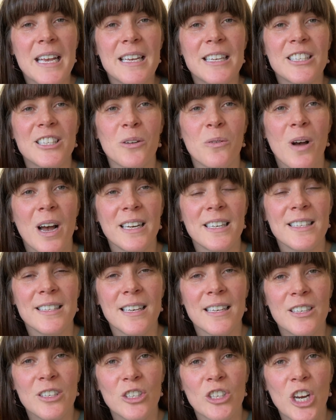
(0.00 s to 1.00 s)
So I
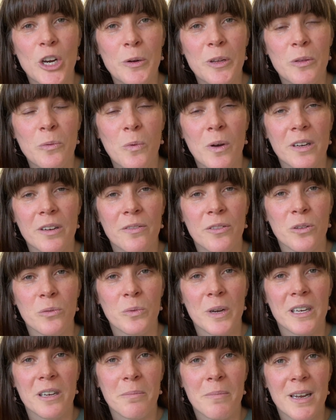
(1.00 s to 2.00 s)
decided to go with one of the
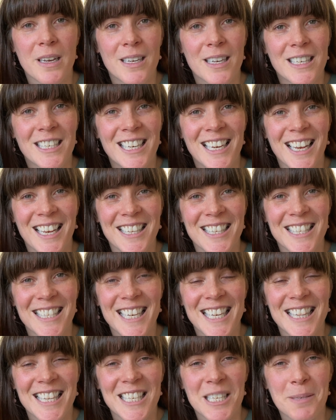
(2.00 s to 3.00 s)
recommended yarns
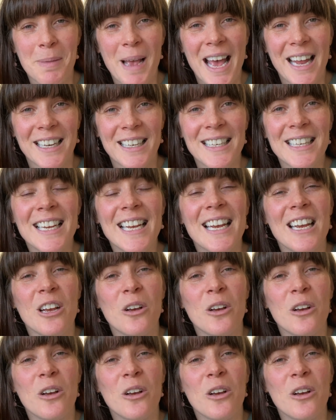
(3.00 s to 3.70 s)
in this pattern,